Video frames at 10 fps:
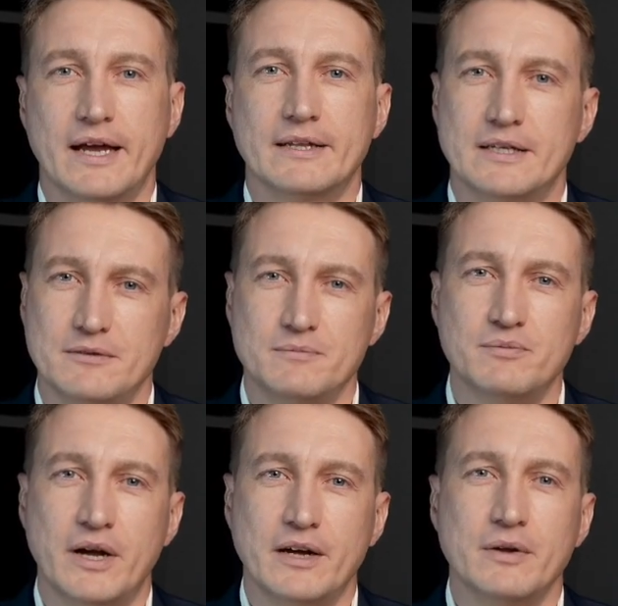and then
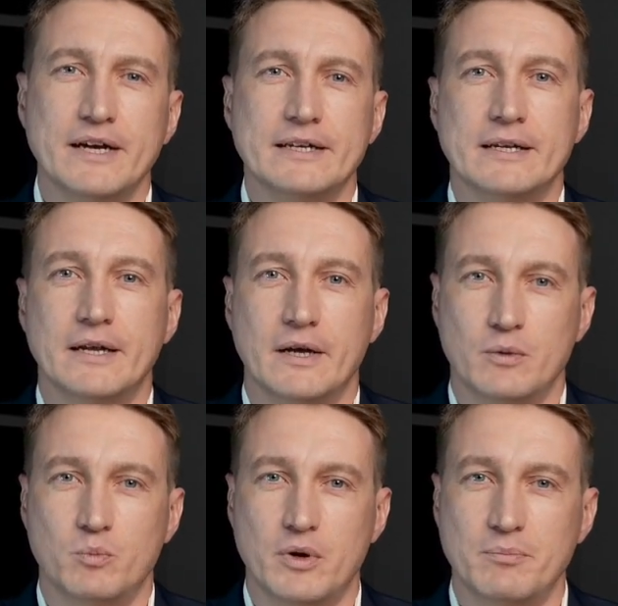finally,
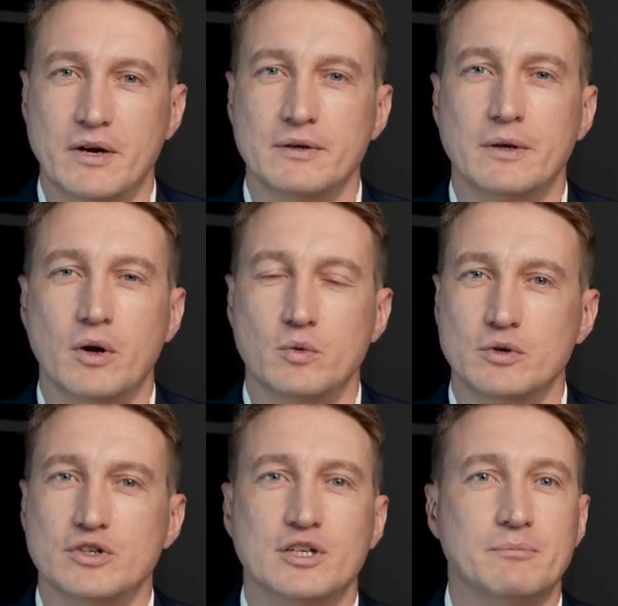what about
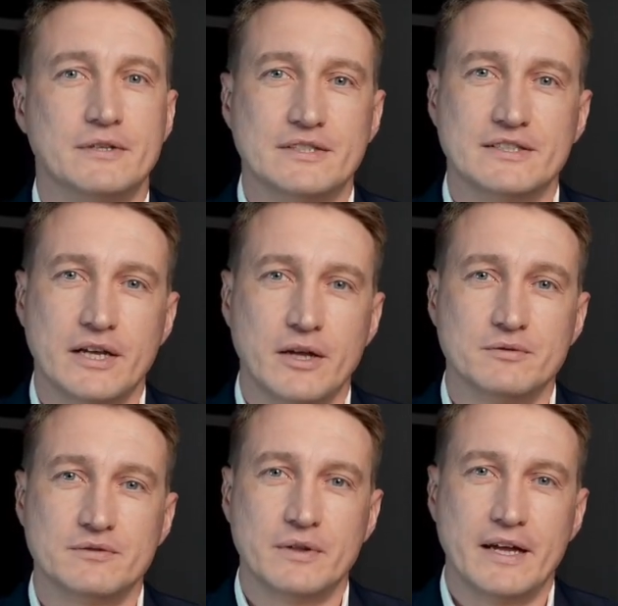ownership
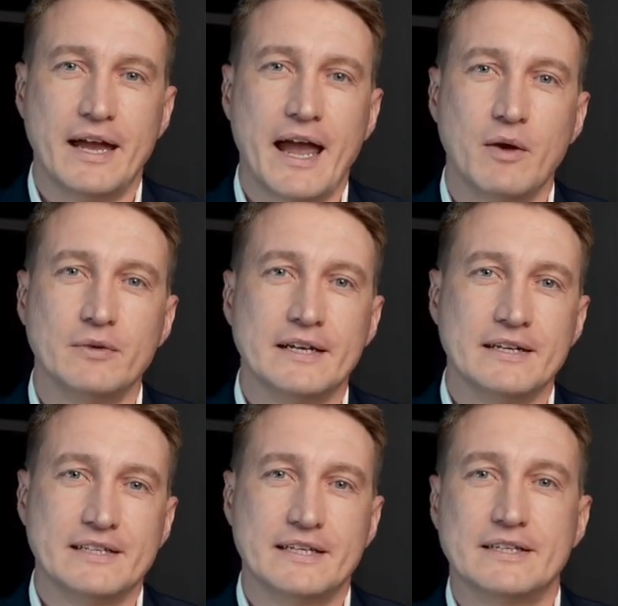itself? Like, how
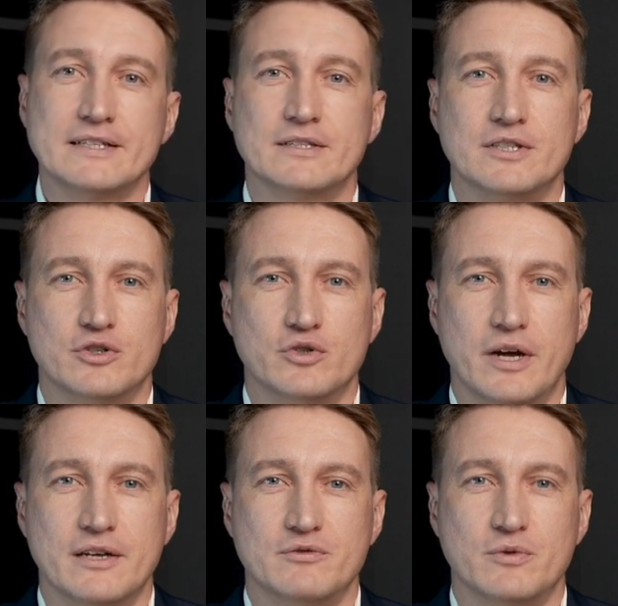easy is it to
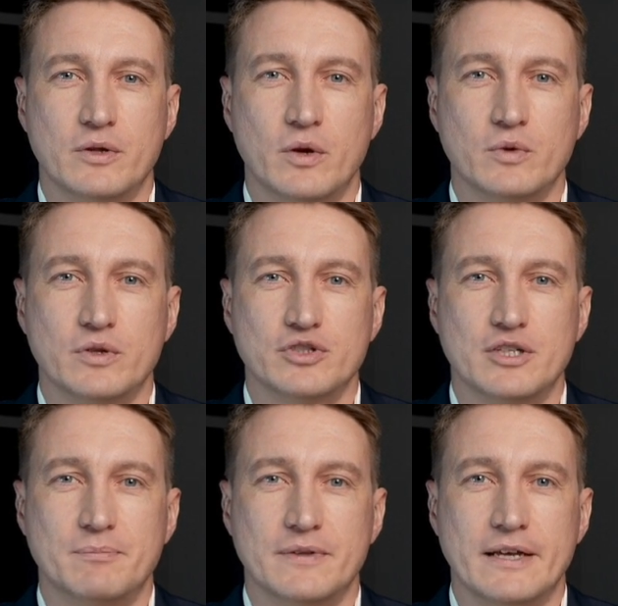transfer
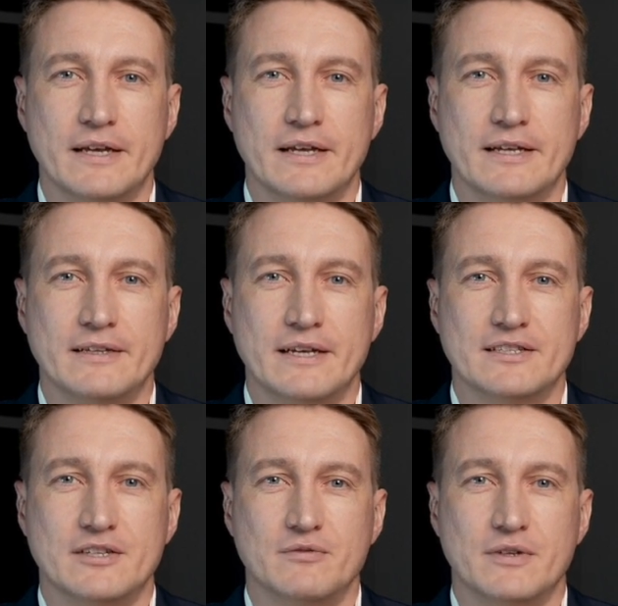ownership in
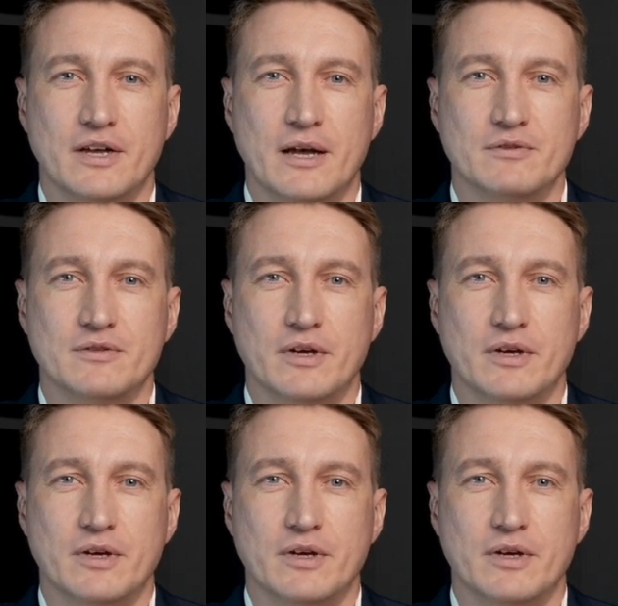these different types of